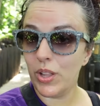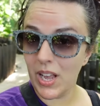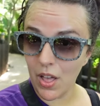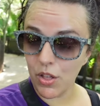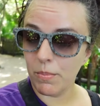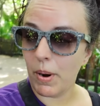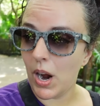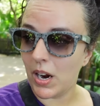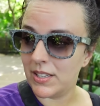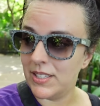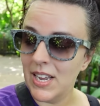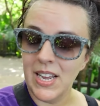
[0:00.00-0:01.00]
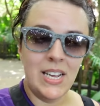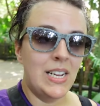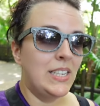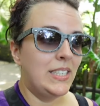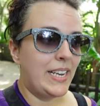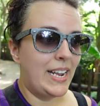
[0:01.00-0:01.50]
the other parks
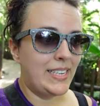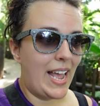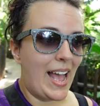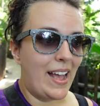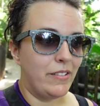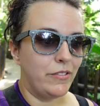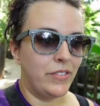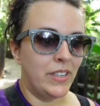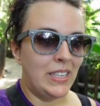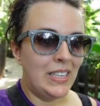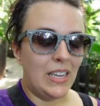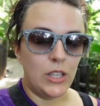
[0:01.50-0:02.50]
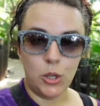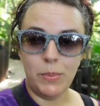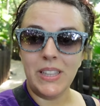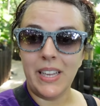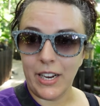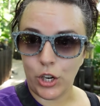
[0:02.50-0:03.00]
tend to have a little
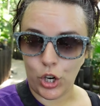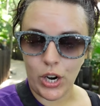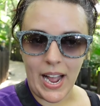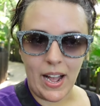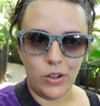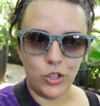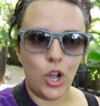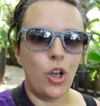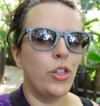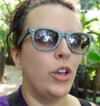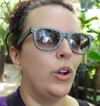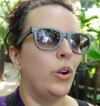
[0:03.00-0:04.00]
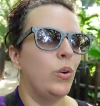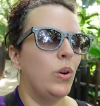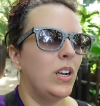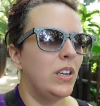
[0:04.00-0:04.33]
bit lighter crowds, although